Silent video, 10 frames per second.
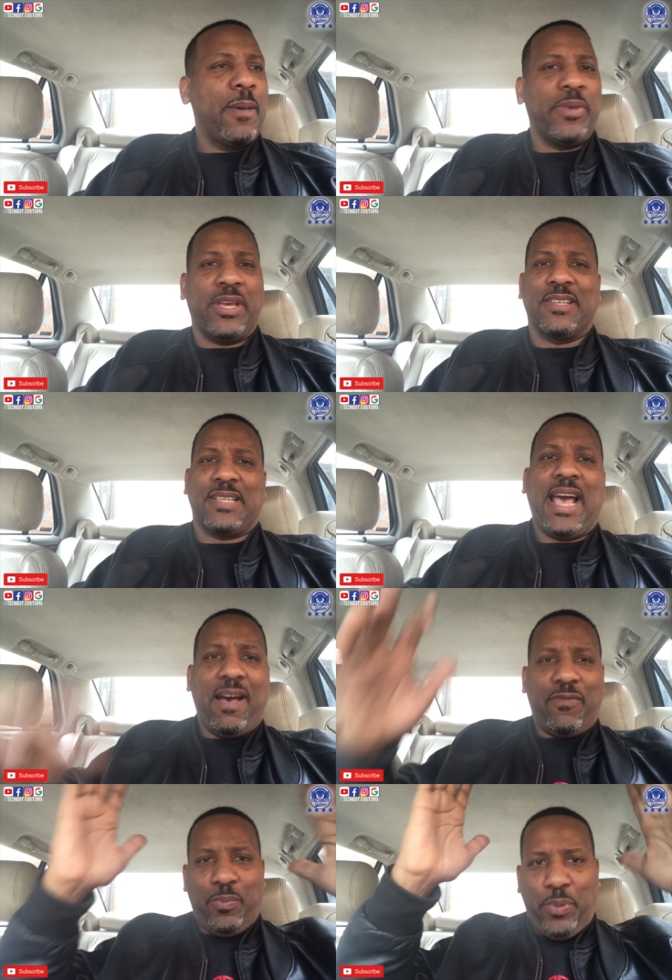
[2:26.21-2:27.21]
because I
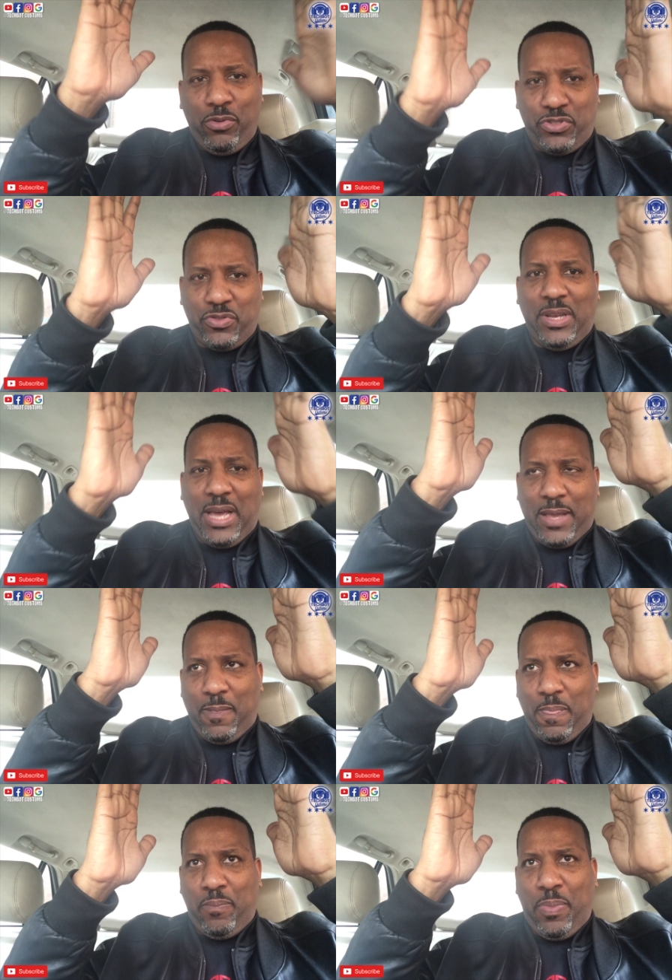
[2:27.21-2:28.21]
have the poster like
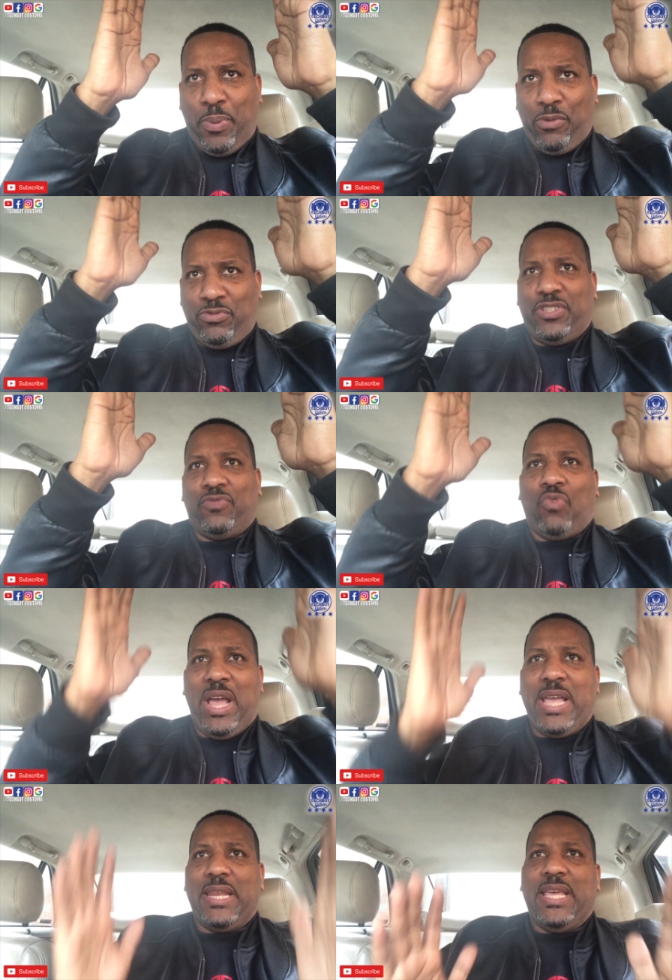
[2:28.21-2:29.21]
posted
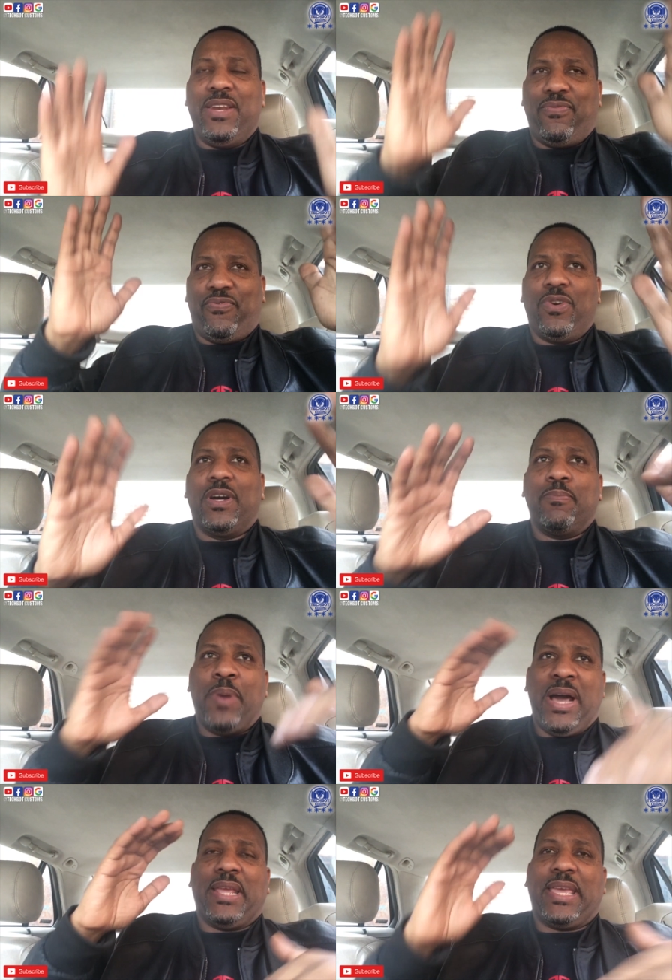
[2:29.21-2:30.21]
right in the front
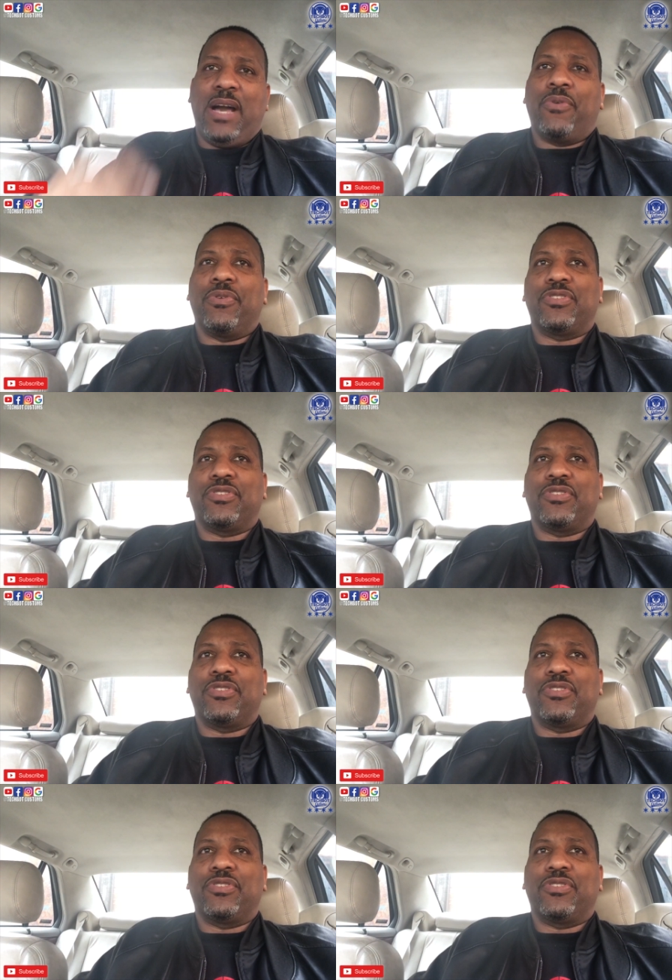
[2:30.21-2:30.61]
by the counter.